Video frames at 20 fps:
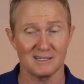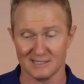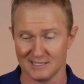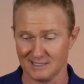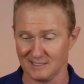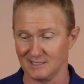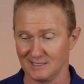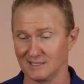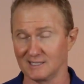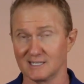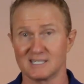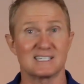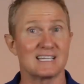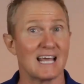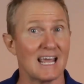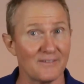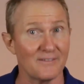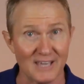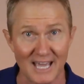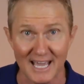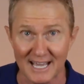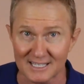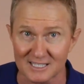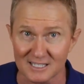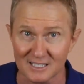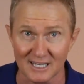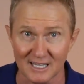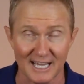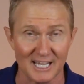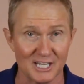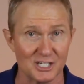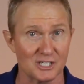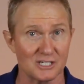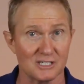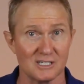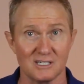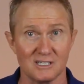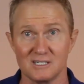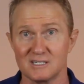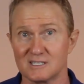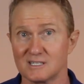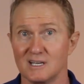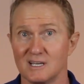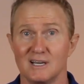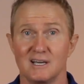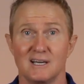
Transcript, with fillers: to save cancellations,